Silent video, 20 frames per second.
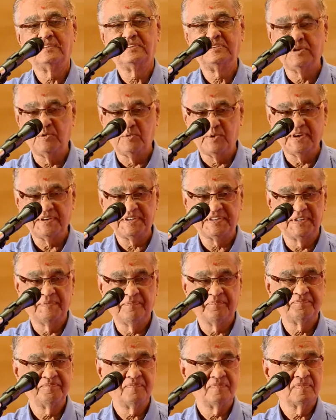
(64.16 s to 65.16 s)
students?
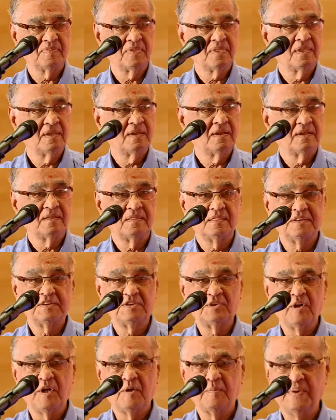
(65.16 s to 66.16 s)

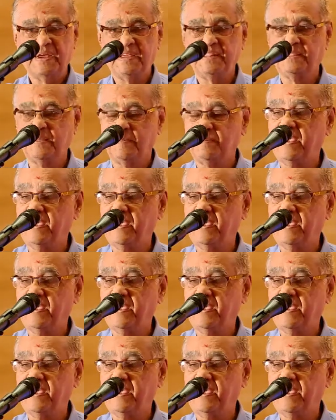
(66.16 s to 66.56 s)
This should have been the